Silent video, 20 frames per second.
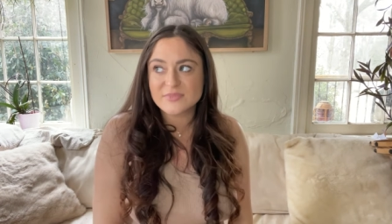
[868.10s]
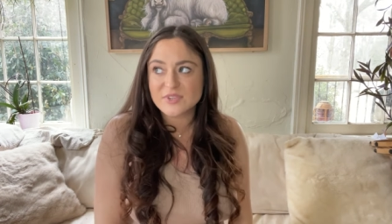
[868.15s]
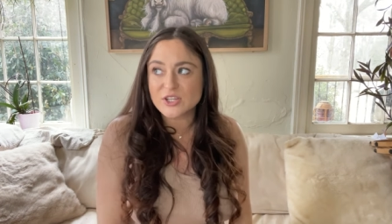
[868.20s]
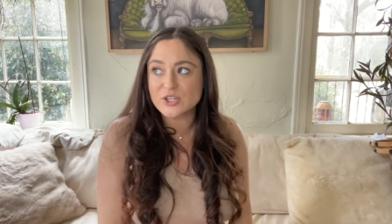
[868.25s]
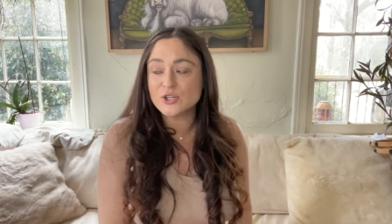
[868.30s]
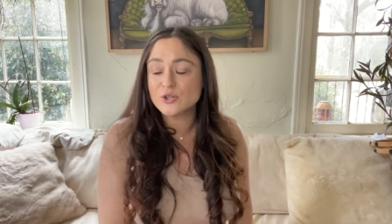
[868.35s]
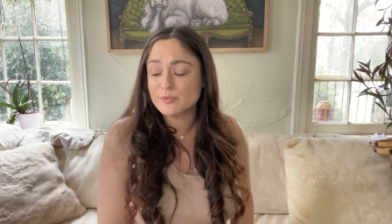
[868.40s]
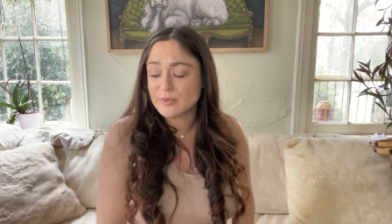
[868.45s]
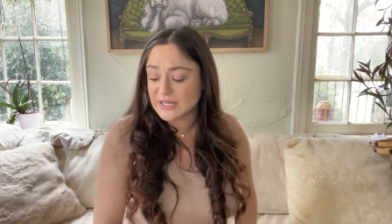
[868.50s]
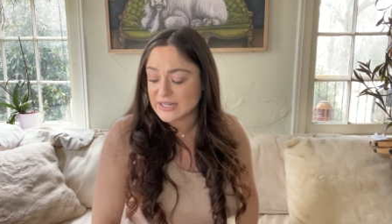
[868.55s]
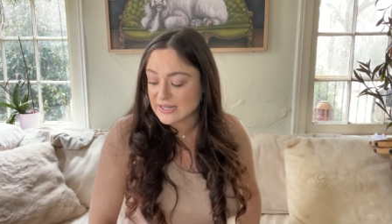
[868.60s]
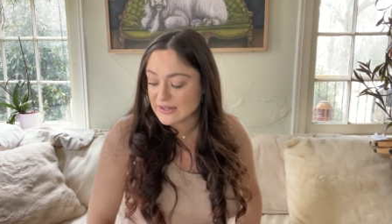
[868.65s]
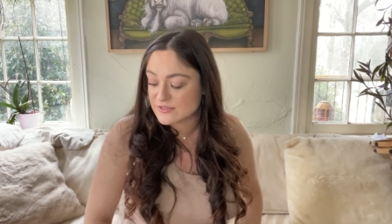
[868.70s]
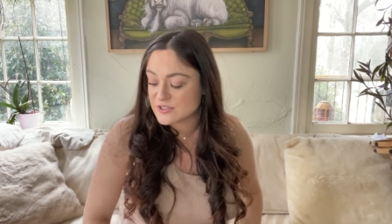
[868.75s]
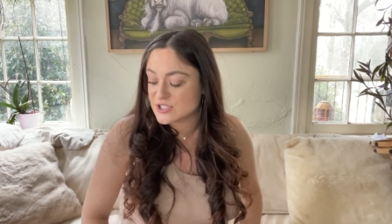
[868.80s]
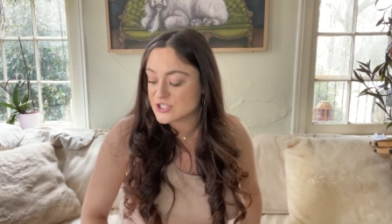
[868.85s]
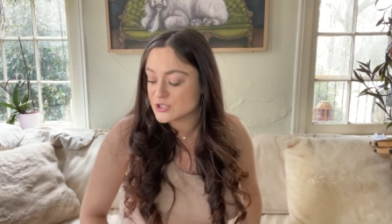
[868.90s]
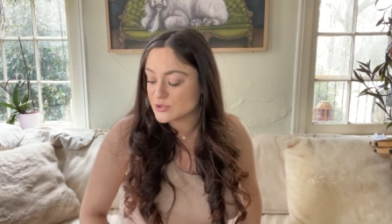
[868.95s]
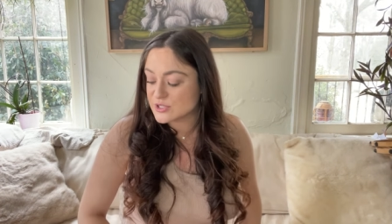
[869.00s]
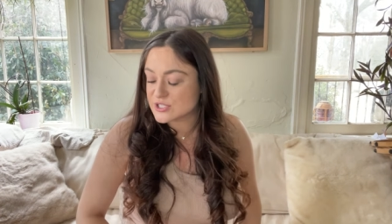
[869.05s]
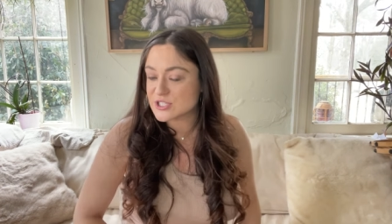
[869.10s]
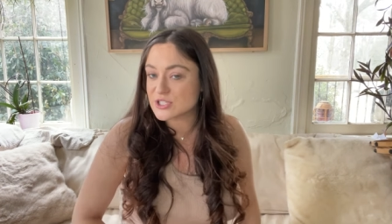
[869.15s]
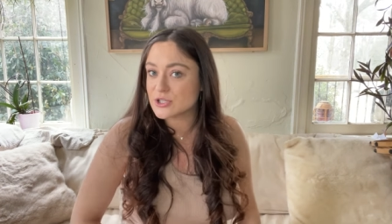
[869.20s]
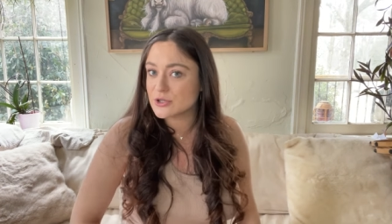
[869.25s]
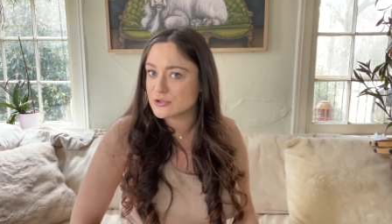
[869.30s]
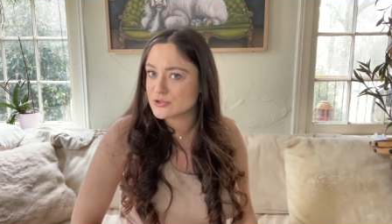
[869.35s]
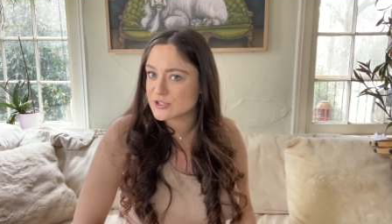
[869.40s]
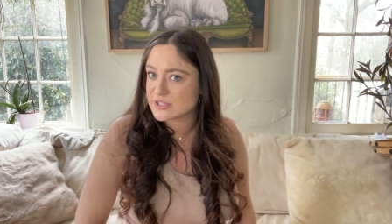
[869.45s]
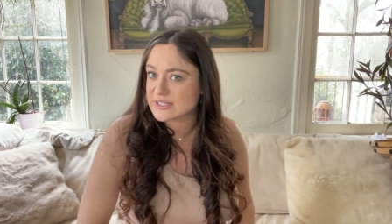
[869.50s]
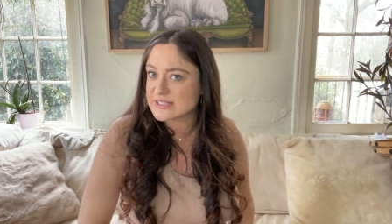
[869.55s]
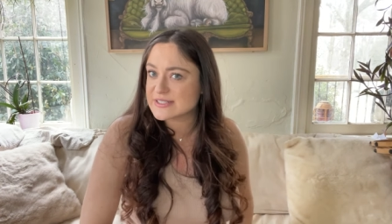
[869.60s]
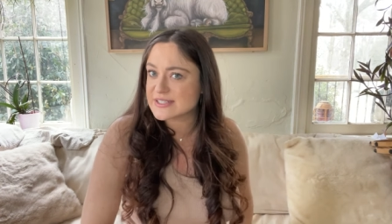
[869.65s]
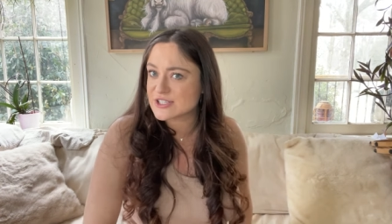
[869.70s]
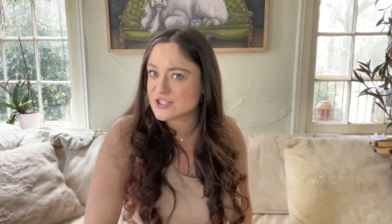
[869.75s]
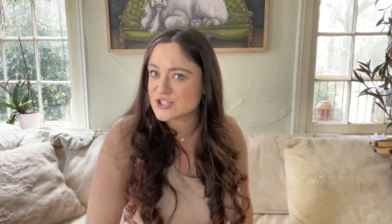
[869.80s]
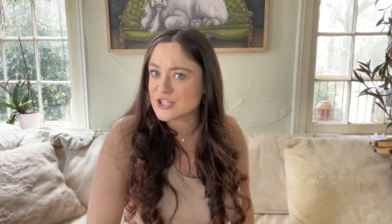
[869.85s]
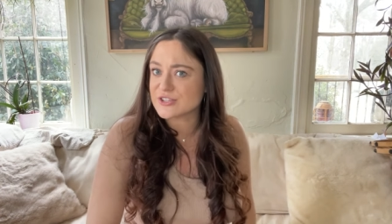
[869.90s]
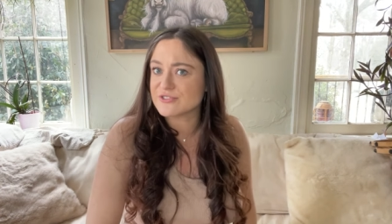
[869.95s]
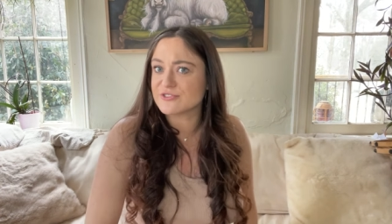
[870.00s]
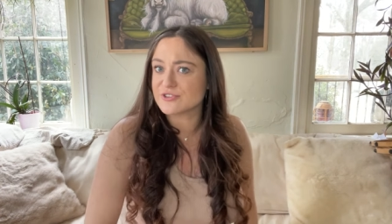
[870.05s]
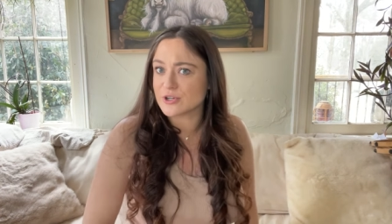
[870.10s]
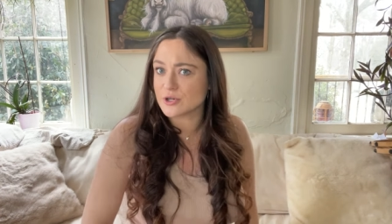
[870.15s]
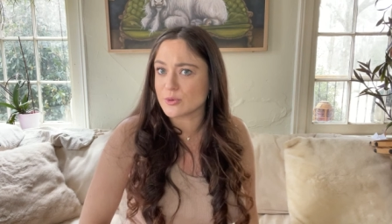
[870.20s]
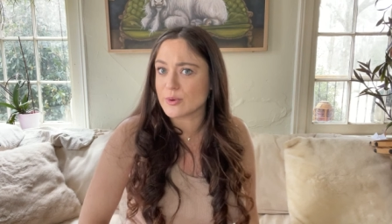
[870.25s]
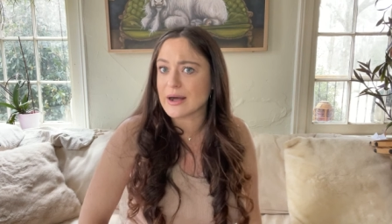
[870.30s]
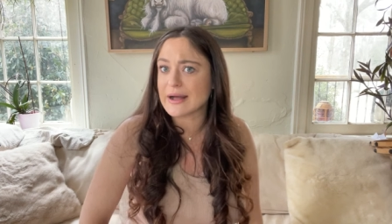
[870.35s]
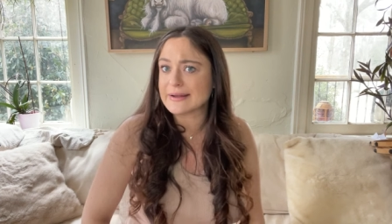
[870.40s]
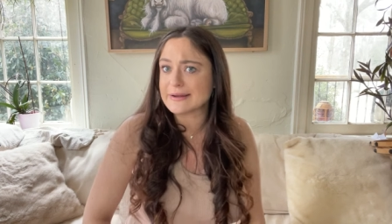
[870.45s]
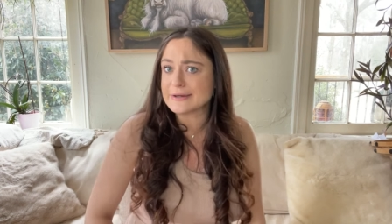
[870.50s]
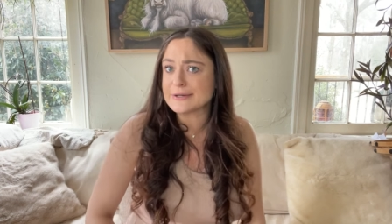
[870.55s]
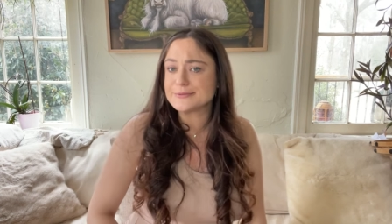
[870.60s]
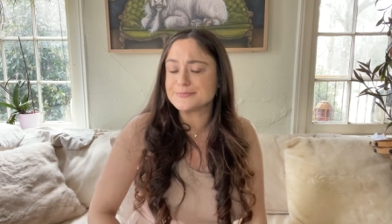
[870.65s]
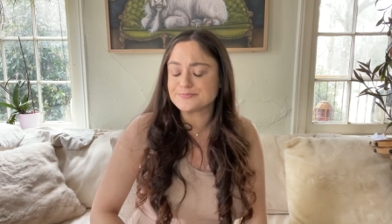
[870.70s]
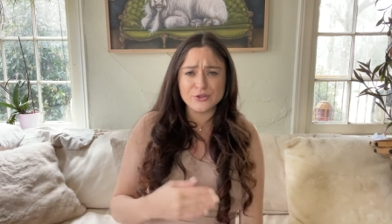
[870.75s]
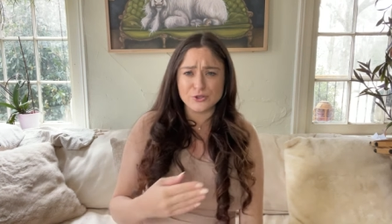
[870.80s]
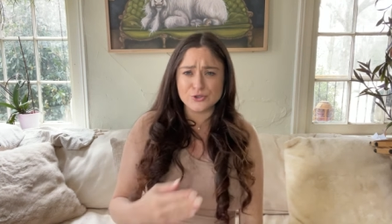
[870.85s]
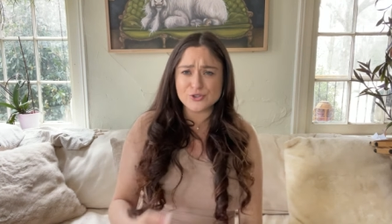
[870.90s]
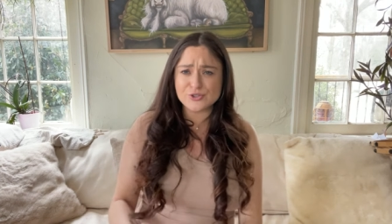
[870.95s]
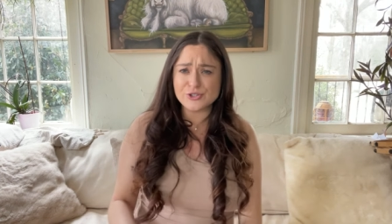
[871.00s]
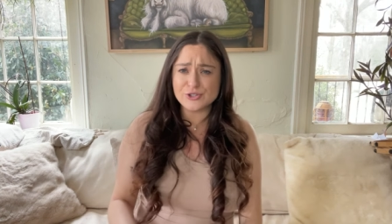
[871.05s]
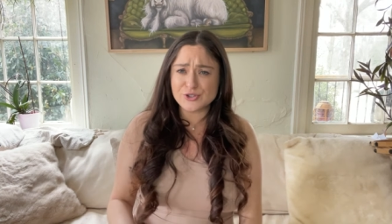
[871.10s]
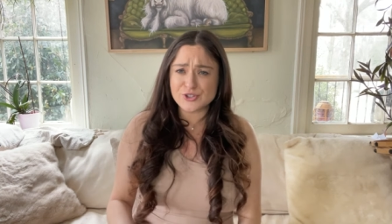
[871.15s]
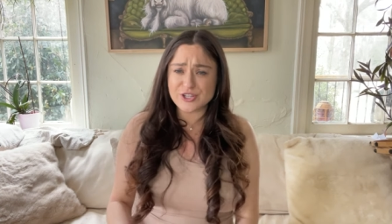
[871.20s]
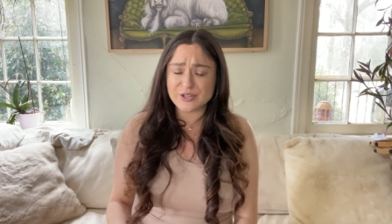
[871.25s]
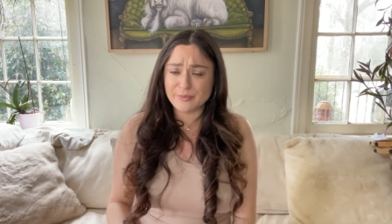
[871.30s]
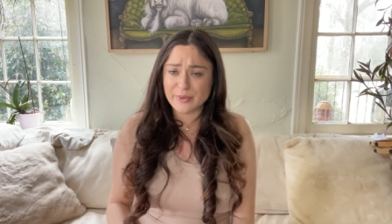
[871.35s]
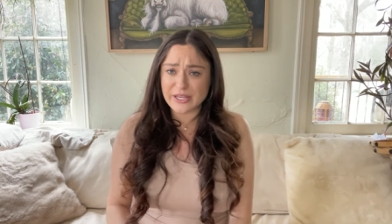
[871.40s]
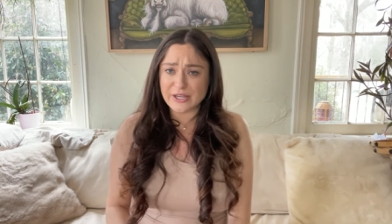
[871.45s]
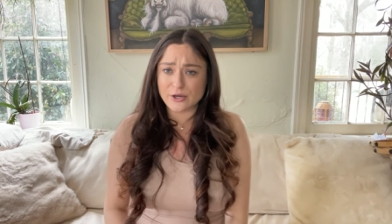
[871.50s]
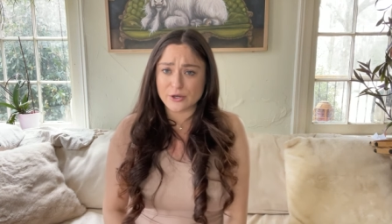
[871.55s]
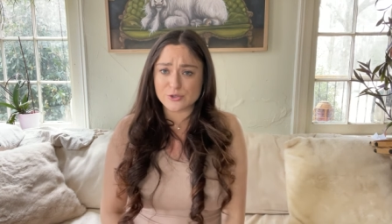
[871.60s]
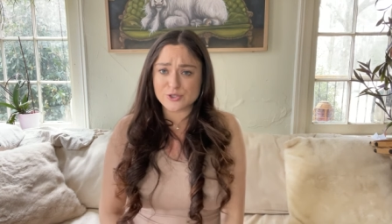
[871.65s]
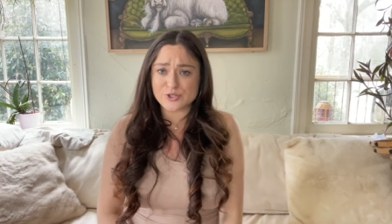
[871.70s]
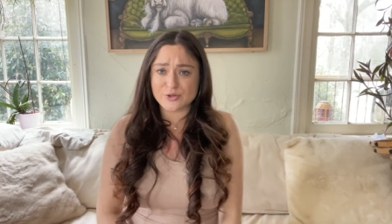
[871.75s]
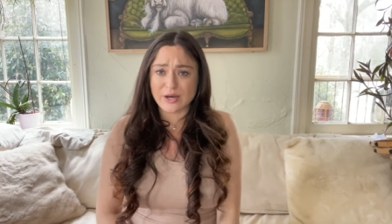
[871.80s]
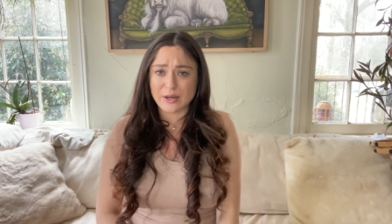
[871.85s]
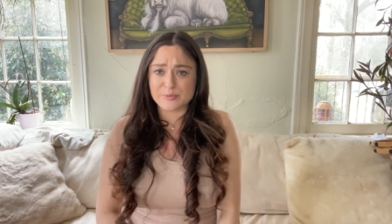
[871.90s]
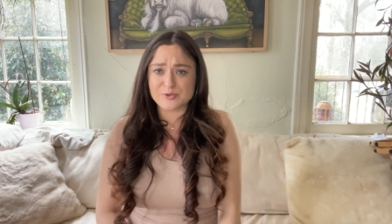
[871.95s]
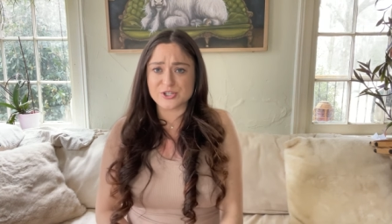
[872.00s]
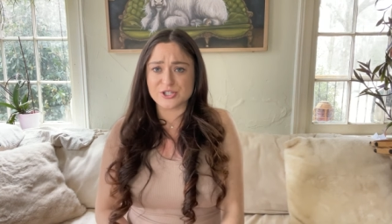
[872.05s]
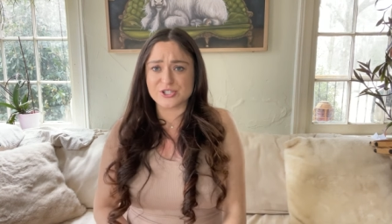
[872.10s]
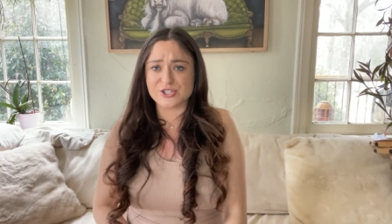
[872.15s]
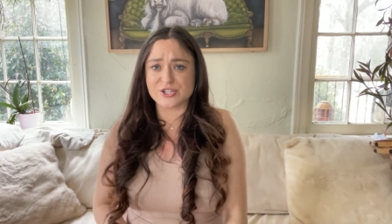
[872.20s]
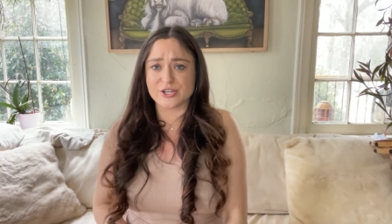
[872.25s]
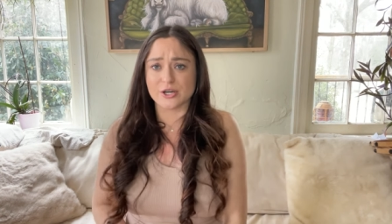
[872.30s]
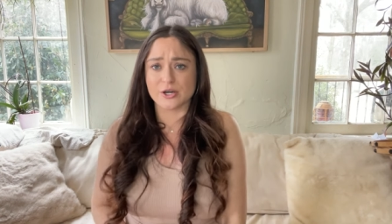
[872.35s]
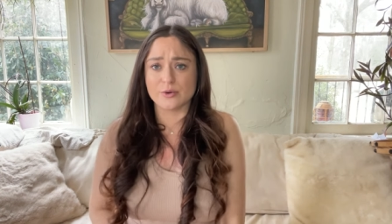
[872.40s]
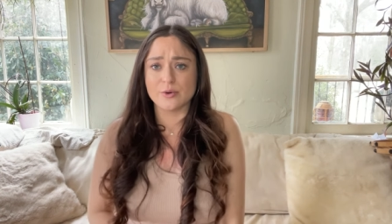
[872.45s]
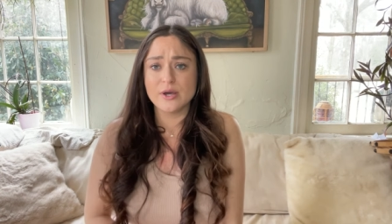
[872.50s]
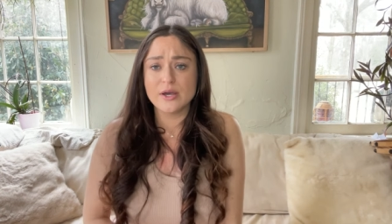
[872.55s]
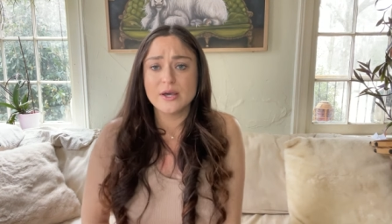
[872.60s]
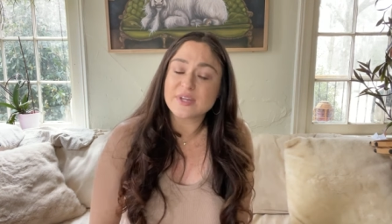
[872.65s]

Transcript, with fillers: You might have to do a slow transition for a while. Those are usually my go-to options though.